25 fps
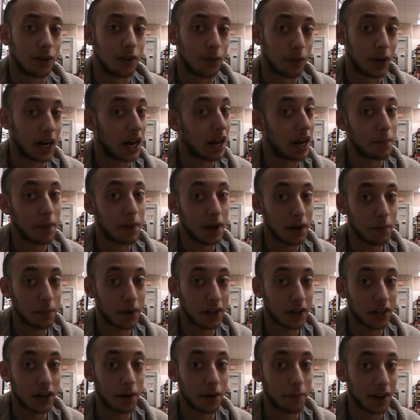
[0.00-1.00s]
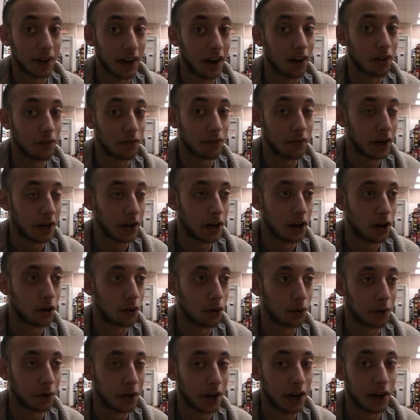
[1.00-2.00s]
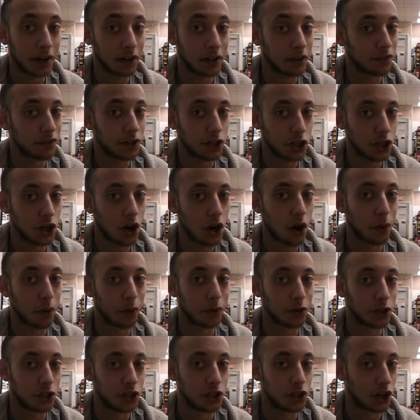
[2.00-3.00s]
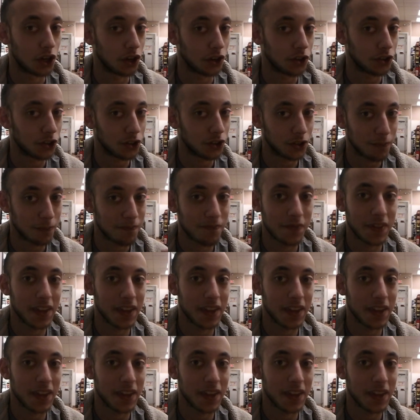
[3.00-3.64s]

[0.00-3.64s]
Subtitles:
when I made my coming out video kind of shows just